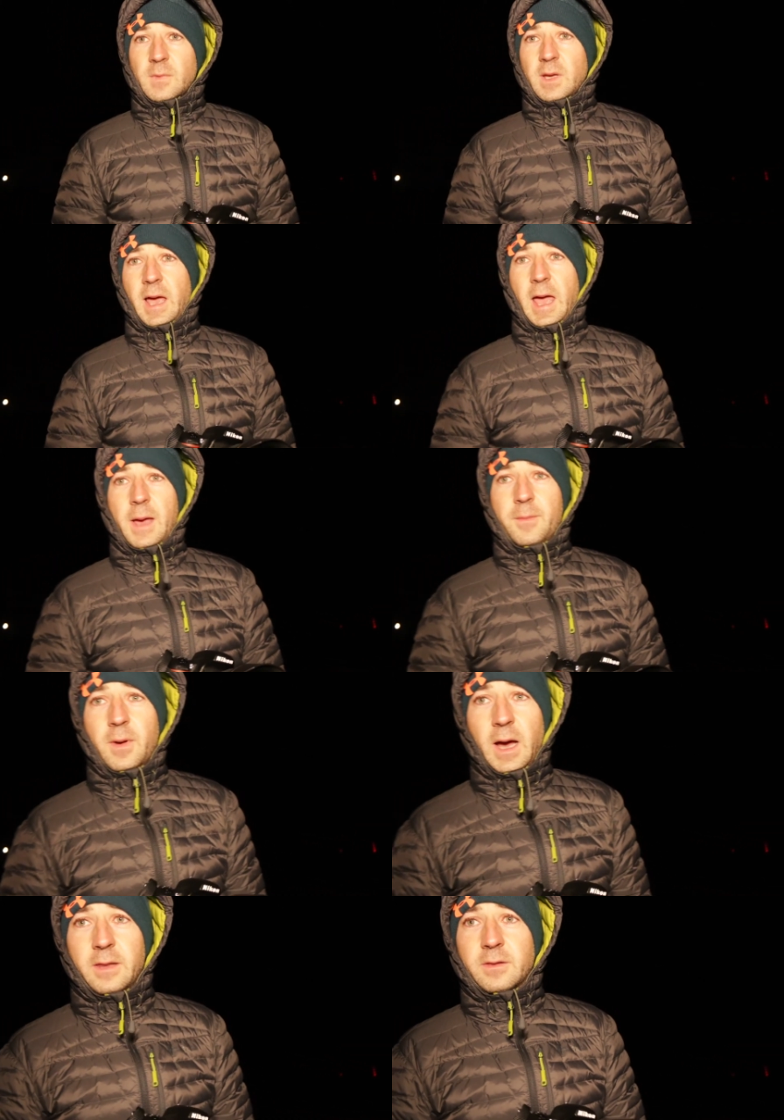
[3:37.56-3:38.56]

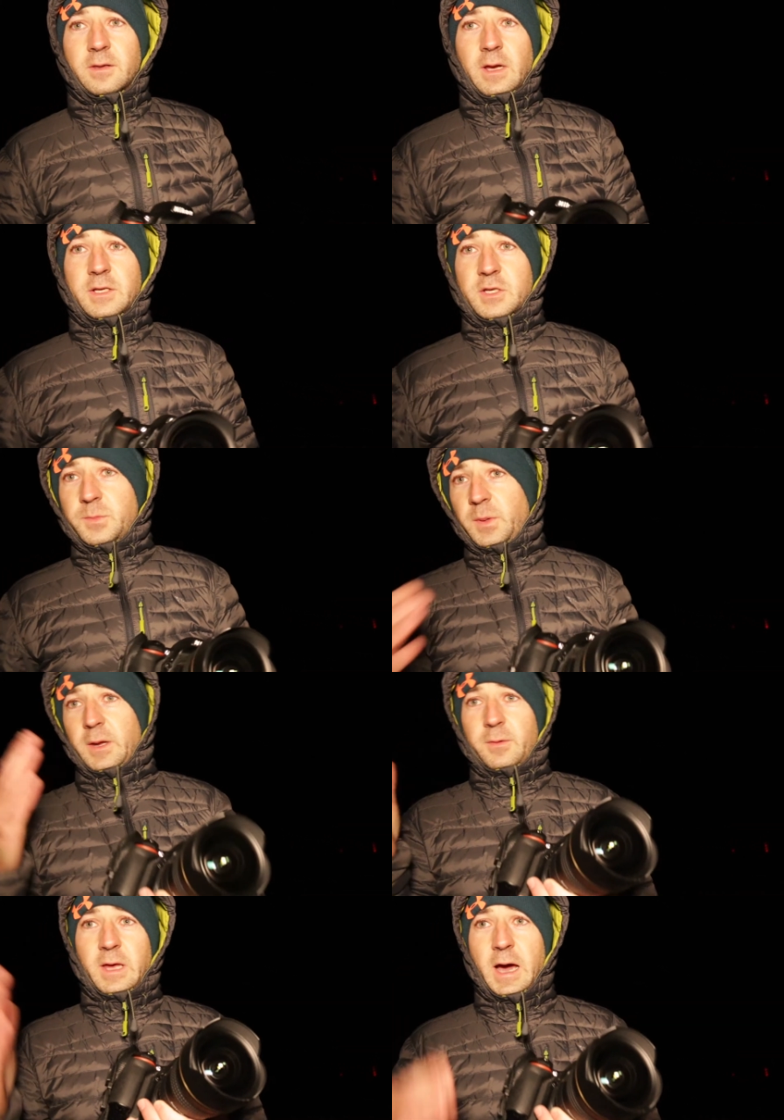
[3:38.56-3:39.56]
and just
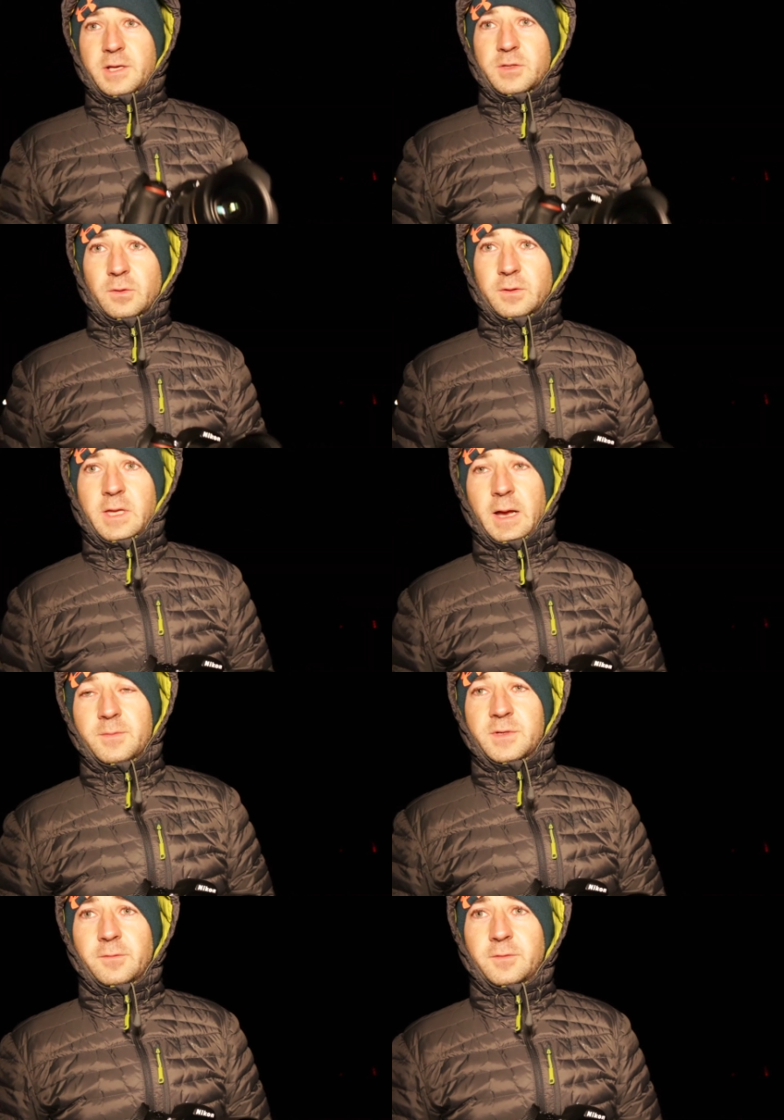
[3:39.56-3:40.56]
play with the ISO in
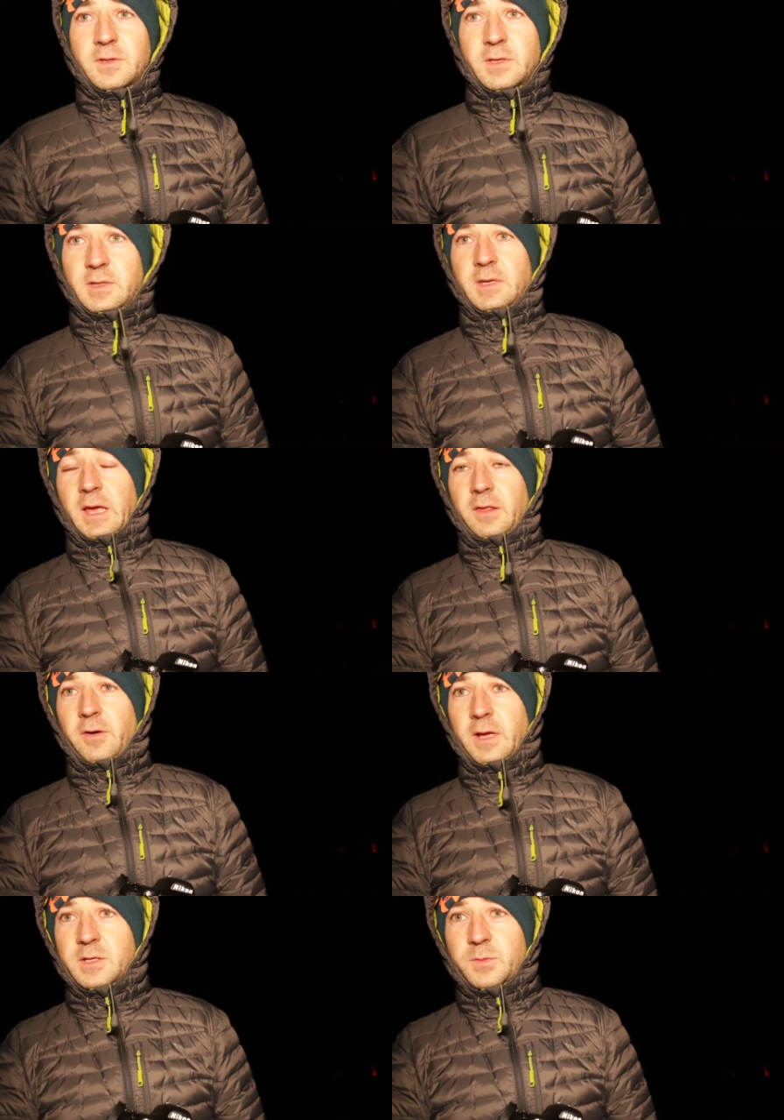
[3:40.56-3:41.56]
terms of to get the
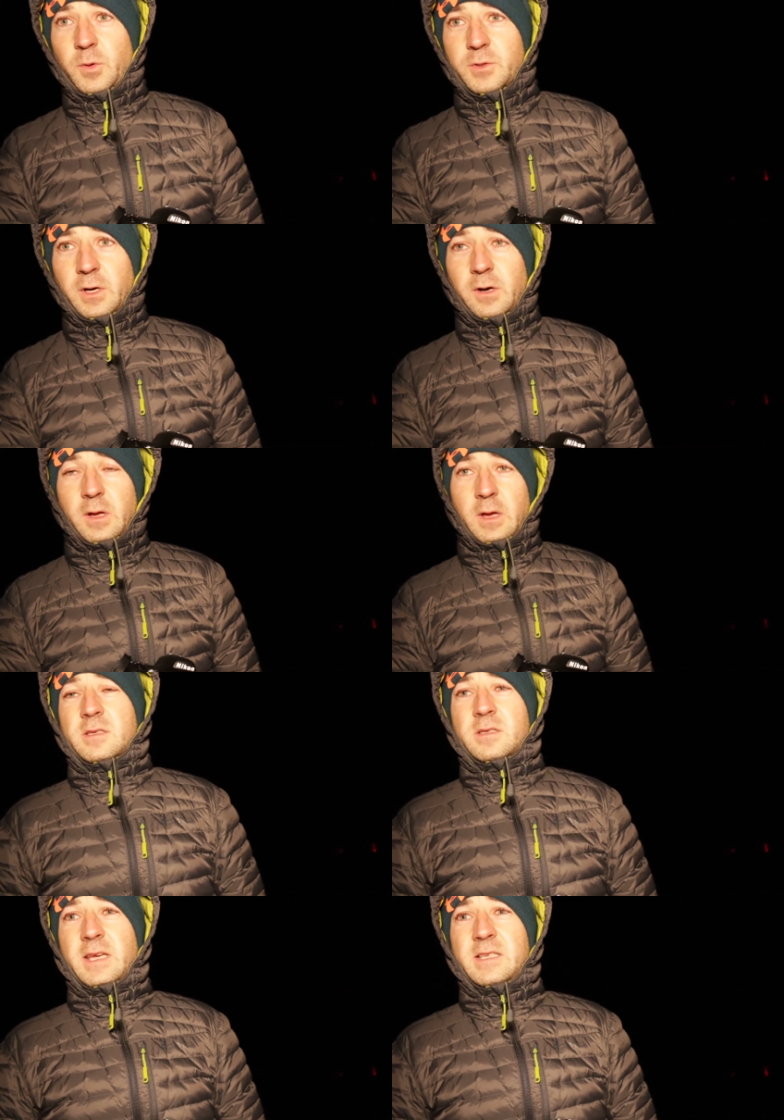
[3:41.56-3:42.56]
right exposure.
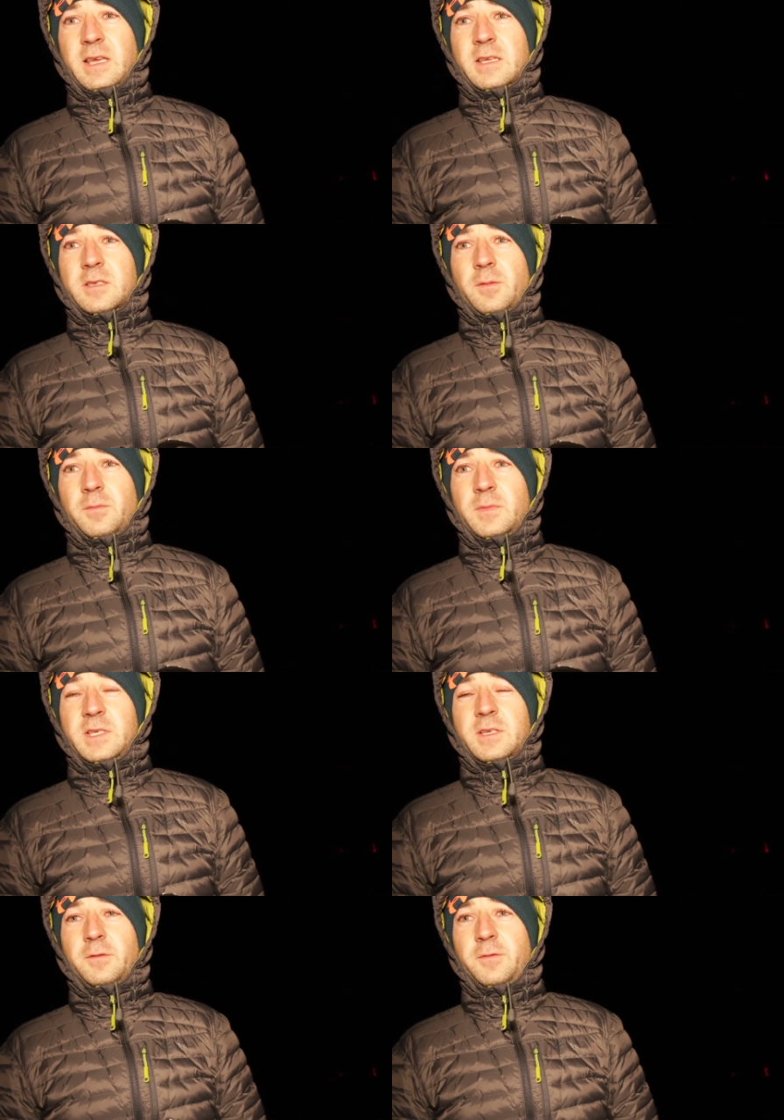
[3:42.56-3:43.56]
It's nice to get some
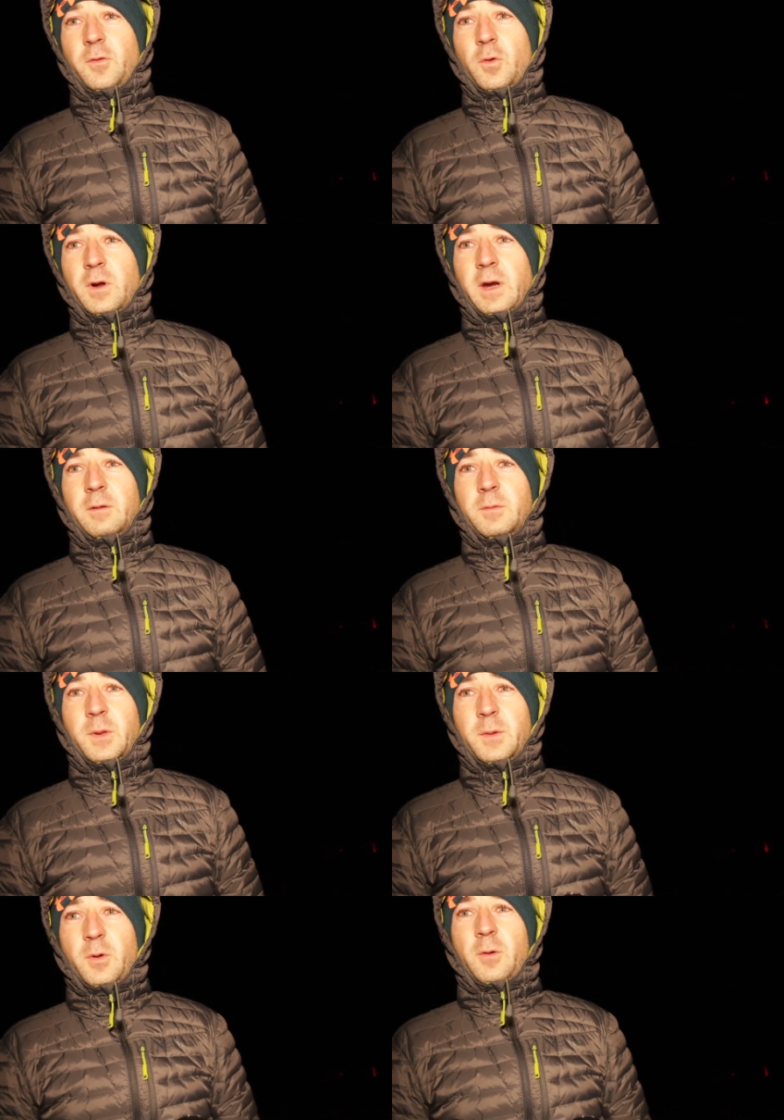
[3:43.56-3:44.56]
decent foreground,
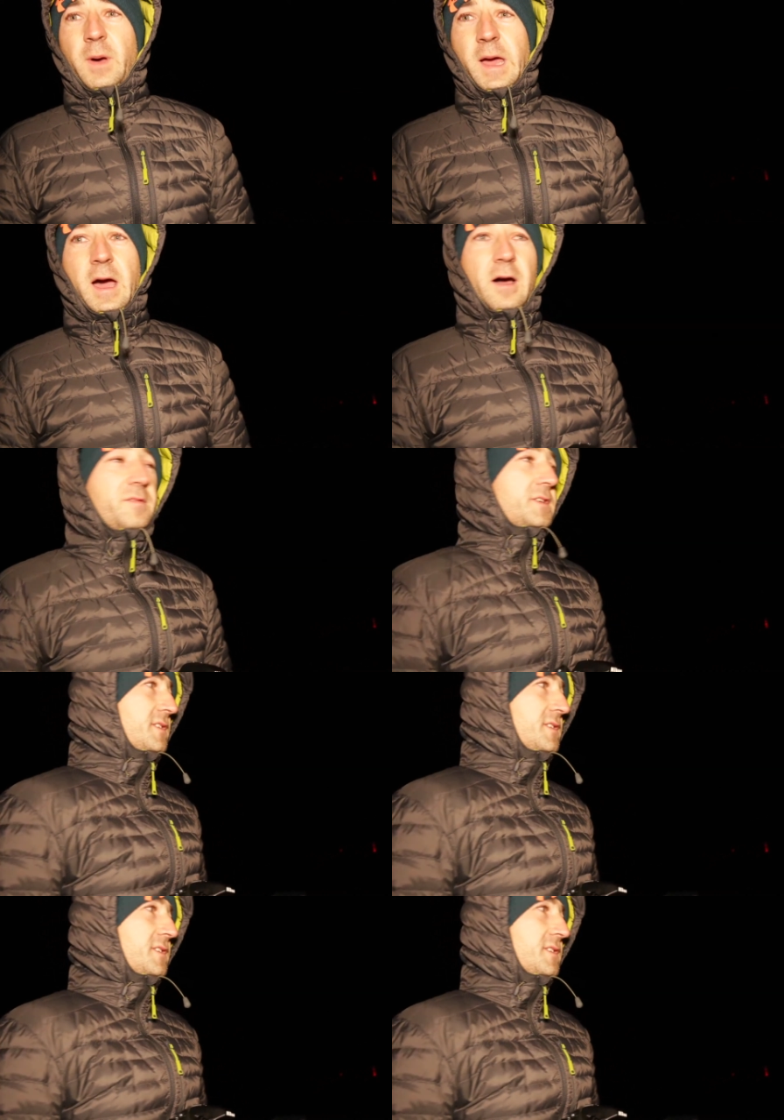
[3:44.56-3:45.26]
but the problem I have is